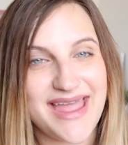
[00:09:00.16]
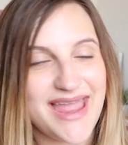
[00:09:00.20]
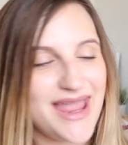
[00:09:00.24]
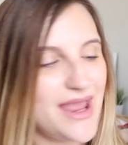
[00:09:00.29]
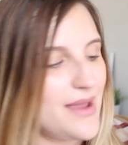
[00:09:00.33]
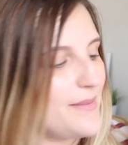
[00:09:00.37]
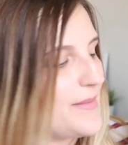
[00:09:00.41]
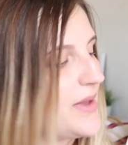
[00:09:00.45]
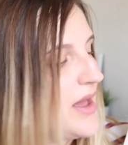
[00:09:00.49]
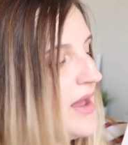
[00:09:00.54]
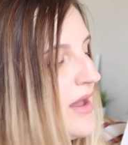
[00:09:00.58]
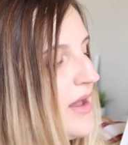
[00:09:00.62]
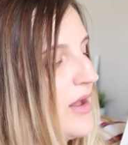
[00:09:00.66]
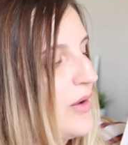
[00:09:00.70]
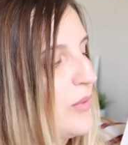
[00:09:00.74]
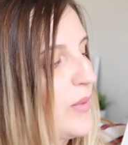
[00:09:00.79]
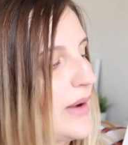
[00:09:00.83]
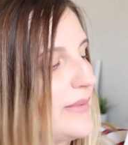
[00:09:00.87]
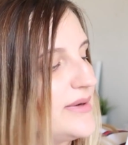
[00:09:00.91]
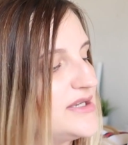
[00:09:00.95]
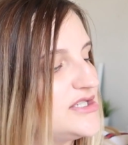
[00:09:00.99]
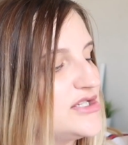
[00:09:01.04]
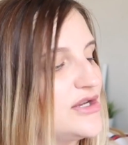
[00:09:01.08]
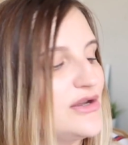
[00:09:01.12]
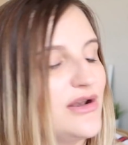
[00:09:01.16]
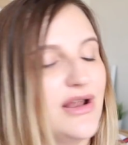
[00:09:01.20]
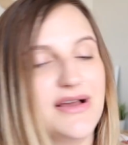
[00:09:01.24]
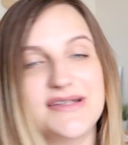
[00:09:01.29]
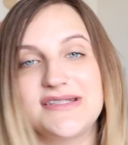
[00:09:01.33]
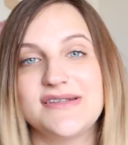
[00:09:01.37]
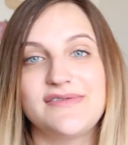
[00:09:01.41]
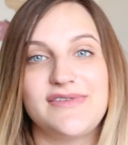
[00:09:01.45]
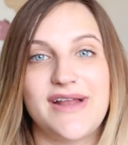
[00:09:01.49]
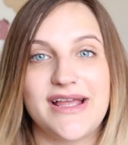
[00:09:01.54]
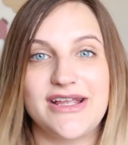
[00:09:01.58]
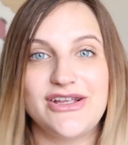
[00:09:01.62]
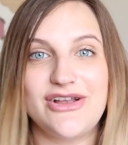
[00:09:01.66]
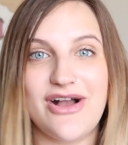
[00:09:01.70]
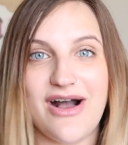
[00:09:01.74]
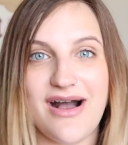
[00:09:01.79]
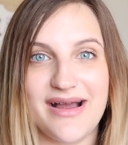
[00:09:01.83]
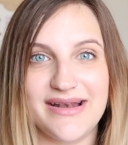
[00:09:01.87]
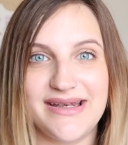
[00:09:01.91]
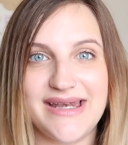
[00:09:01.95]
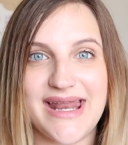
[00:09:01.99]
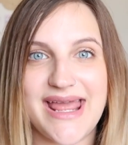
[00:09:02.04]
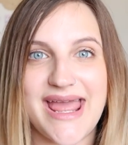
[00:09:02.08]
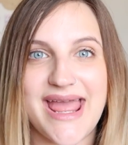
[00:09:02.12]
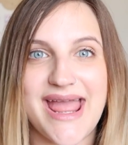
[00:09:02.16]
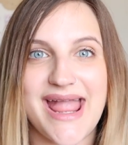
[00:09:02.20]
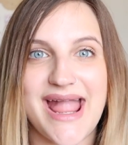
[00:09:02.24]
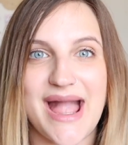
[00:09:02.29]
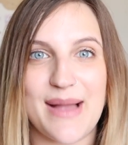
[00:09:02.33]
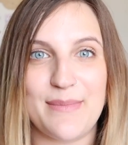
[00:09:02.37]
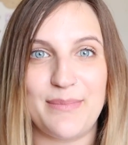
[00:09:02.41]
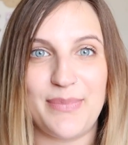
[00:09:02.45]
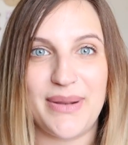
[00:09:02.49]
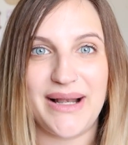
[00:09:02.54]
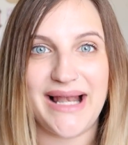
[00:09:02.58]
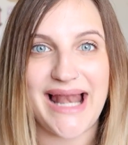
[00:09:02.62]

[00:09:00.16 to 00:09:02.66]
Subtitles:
theme where we do lots of like gardening and